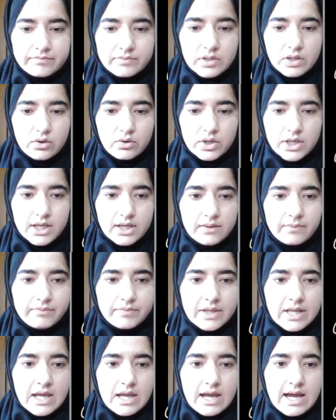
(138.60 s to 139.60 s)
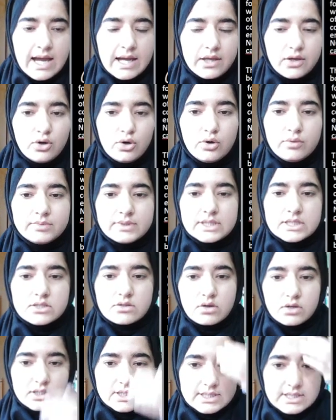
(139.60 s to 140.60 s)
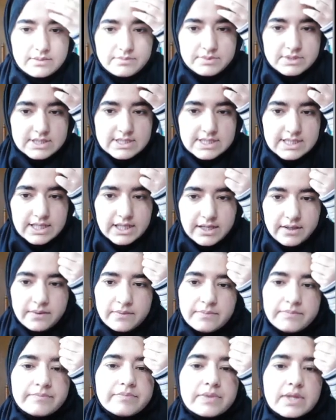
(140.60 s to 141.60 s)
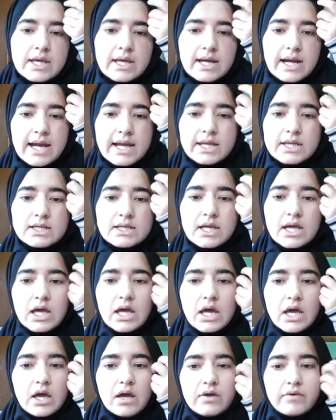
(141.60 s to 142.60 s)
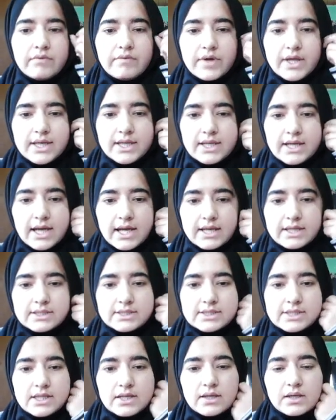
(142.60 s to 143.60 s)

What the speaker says: Okay, I hope this concept is clear, right? Very nice.